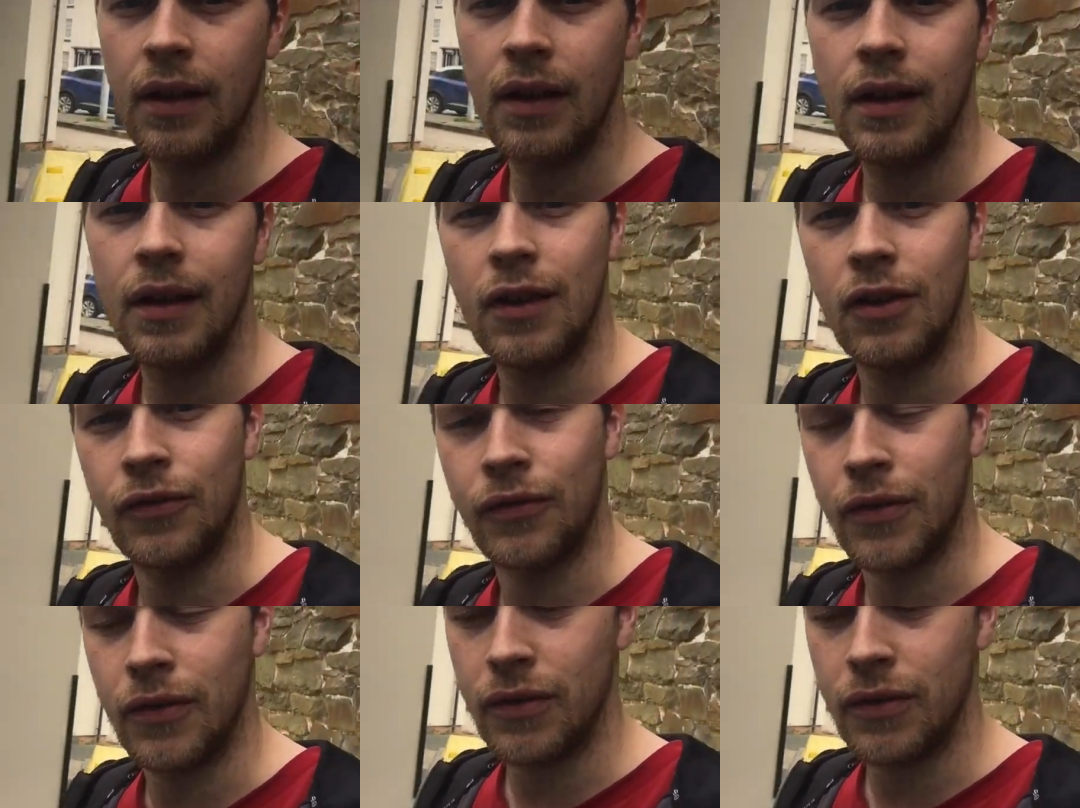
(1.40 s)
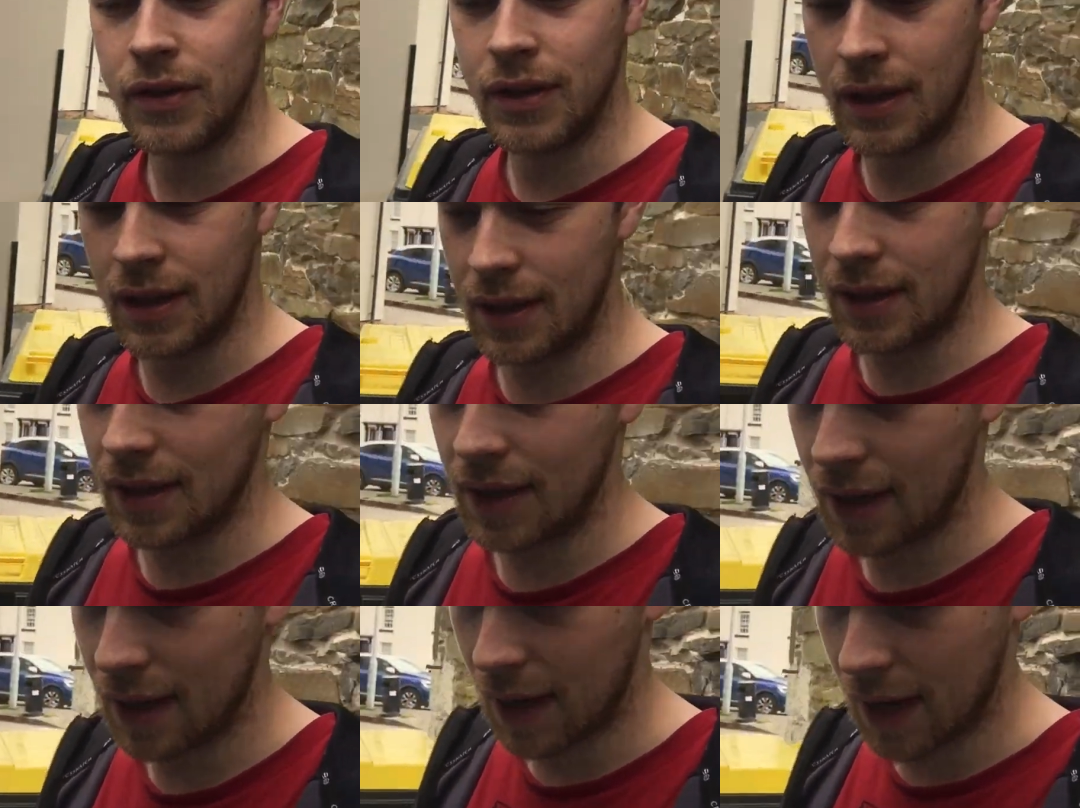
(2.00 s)
Hello folks,
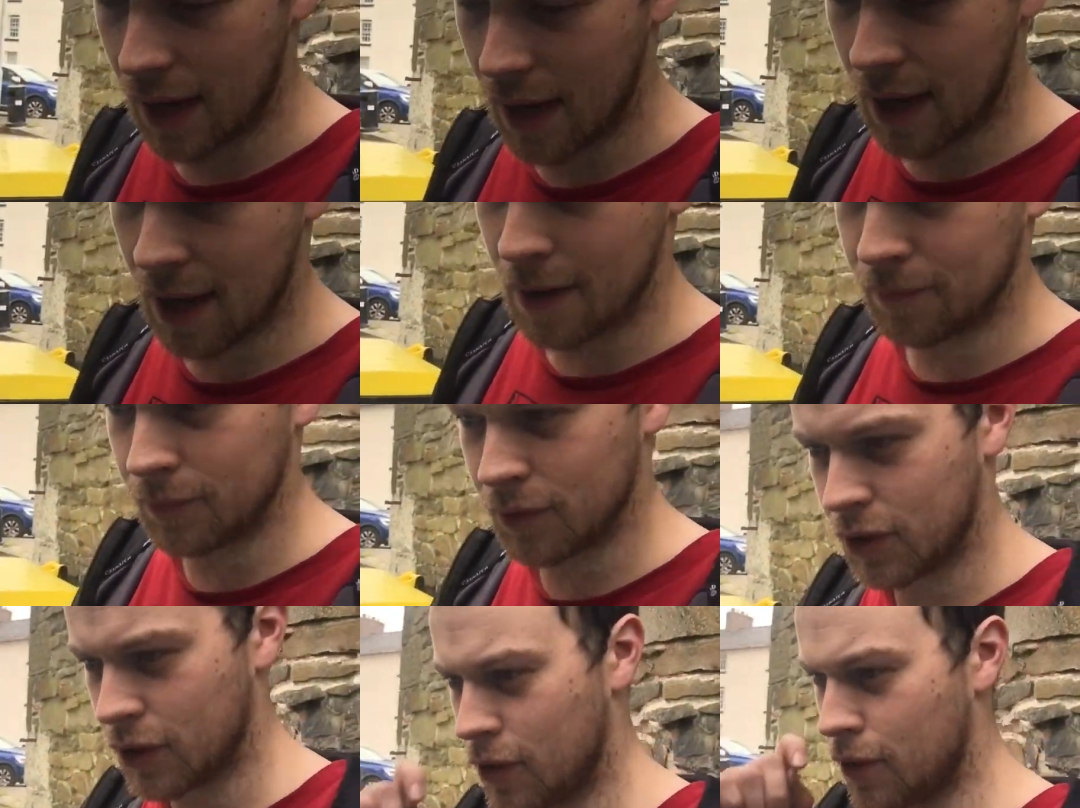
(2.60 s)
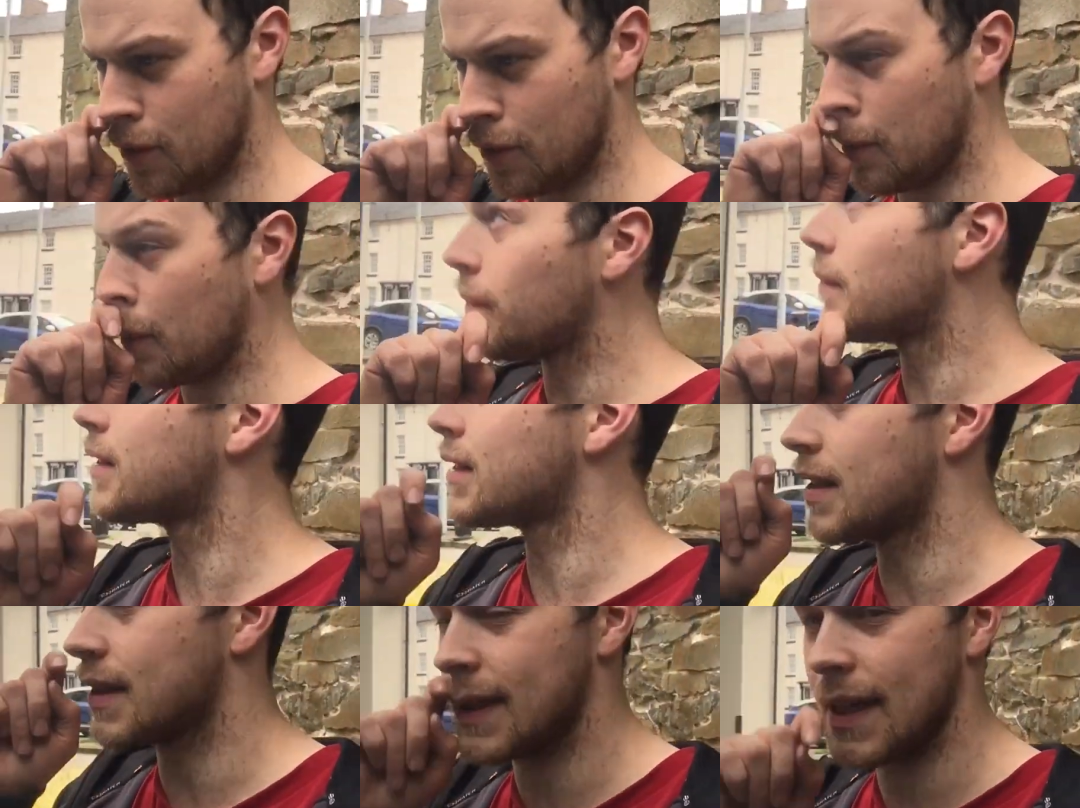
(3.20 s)
so
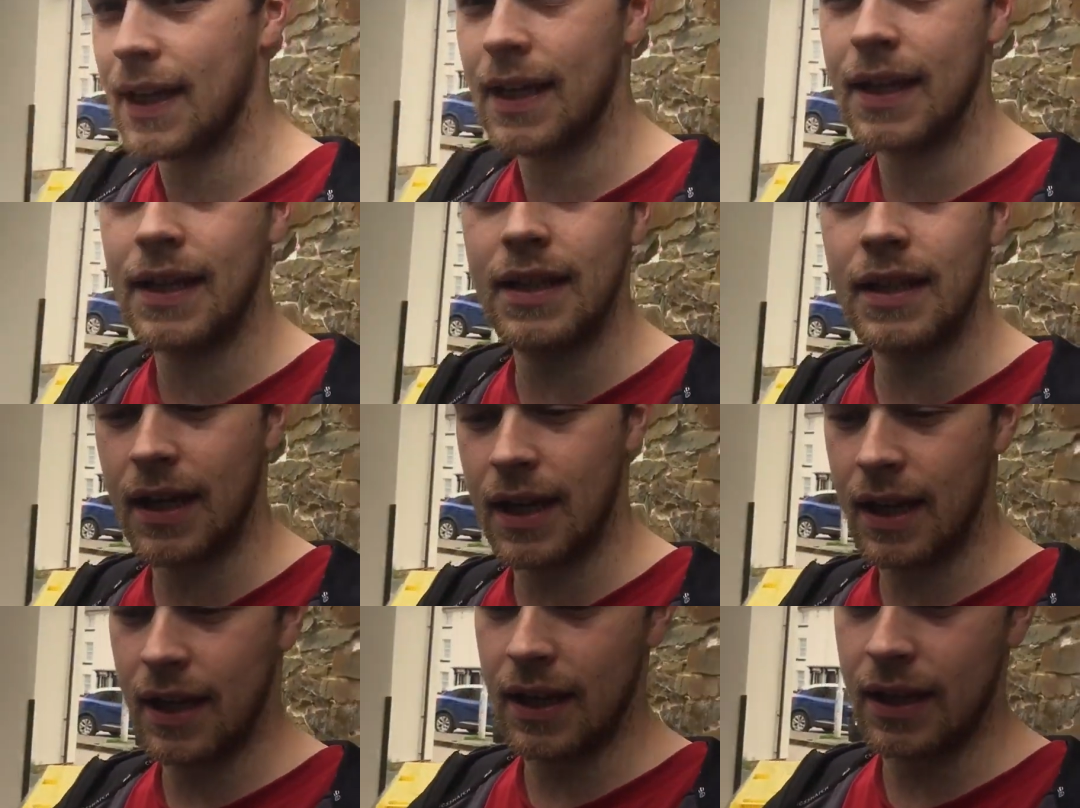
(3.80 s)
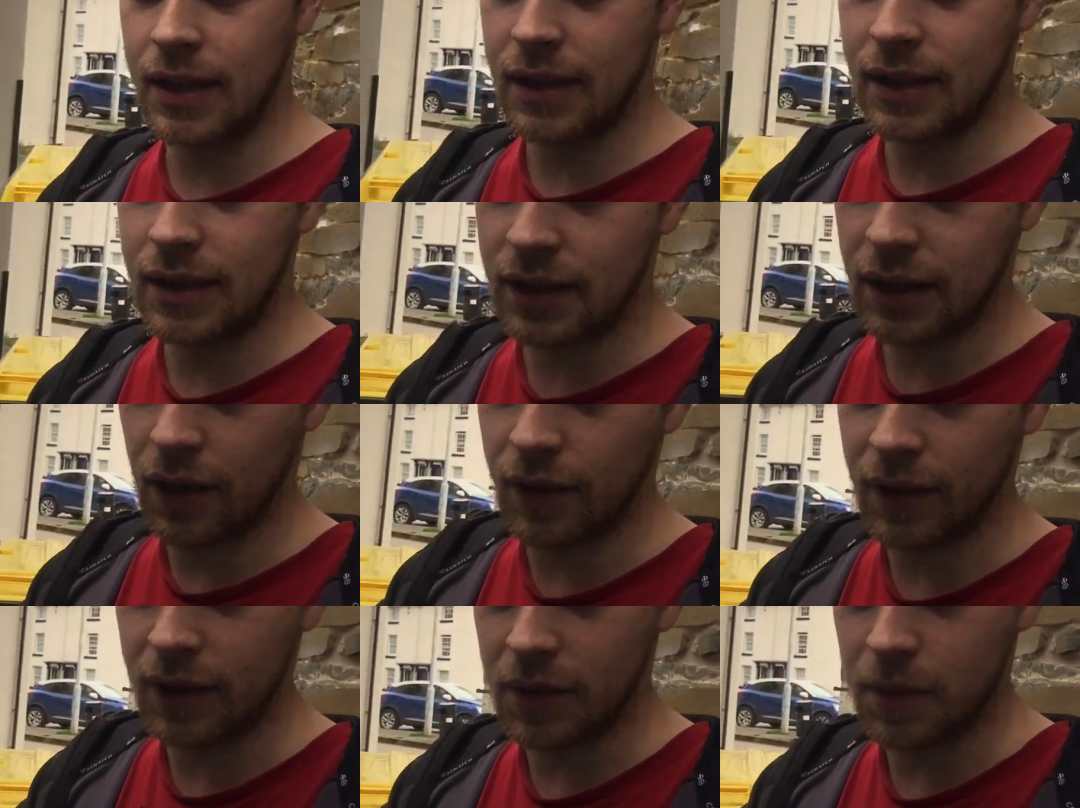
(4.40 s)
today is
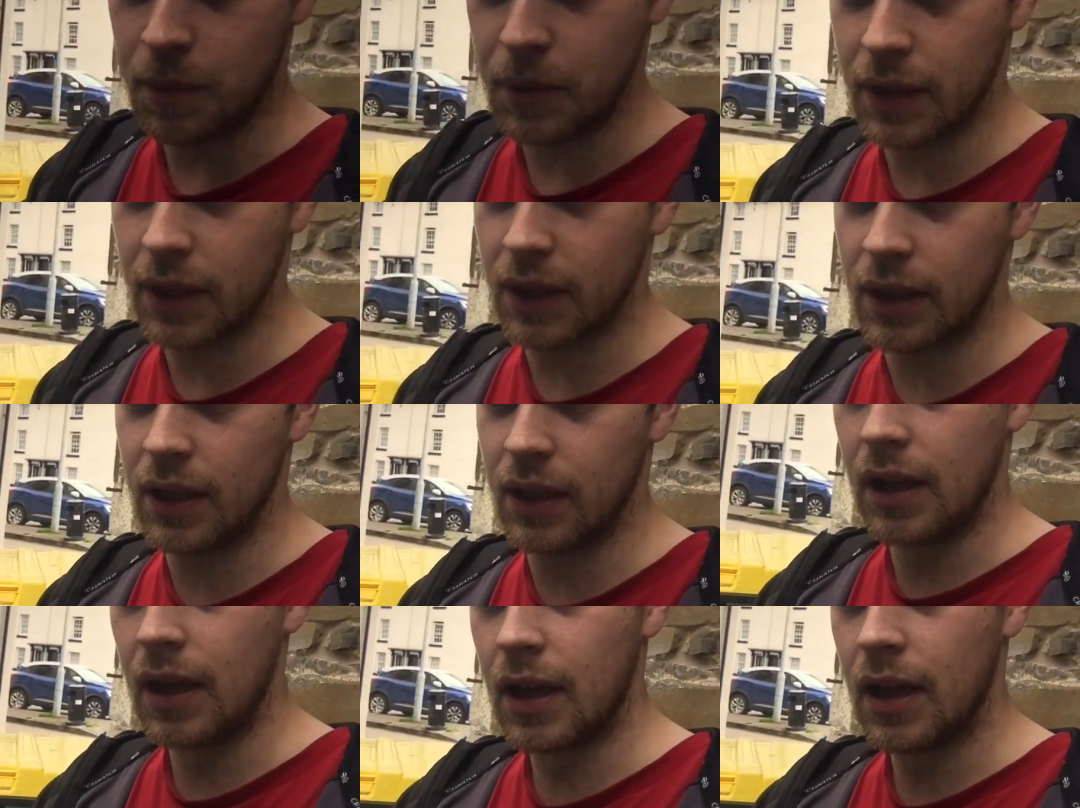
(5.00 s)
going to be